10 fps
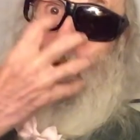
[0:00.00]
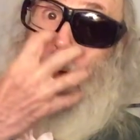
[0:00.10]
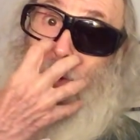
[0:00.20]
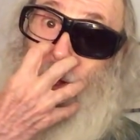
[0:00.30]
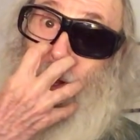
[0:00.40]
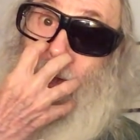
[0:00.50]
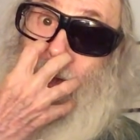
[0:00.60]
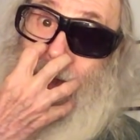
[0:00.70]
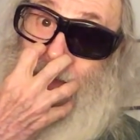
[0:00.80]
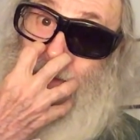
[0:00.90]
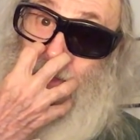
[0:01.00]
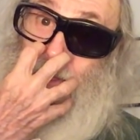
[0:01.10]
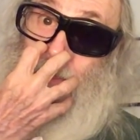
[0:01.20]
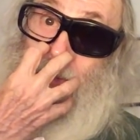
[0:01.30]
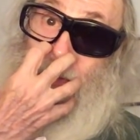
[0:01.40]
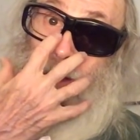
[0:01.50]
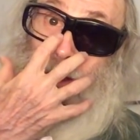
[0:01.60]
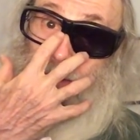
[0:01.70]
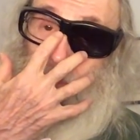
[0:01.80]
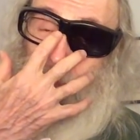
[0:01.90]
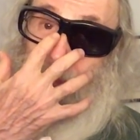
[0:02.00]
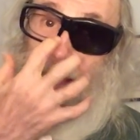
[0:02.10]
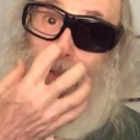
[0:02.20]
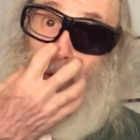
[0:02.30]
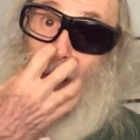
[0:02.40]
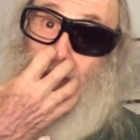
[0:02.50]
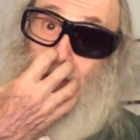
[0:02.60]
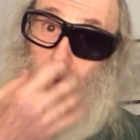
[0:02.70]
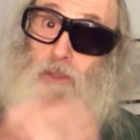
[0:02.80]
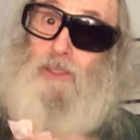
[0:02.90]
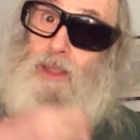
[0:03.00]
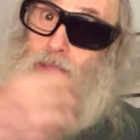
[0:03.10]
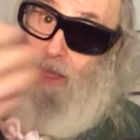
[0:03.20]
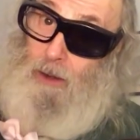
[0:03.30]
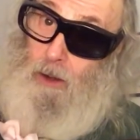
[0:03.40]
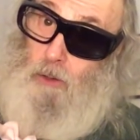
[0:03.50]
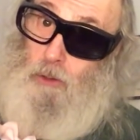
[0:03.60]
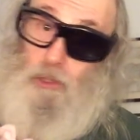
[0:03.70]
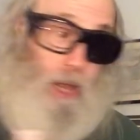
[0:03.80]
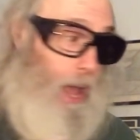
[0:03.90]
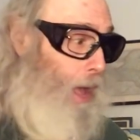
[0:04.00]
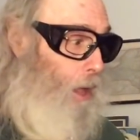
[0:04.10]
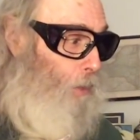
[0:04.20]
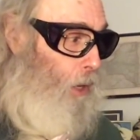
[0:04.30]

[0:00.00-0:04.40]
own oxygen man on mask on first and then on your child,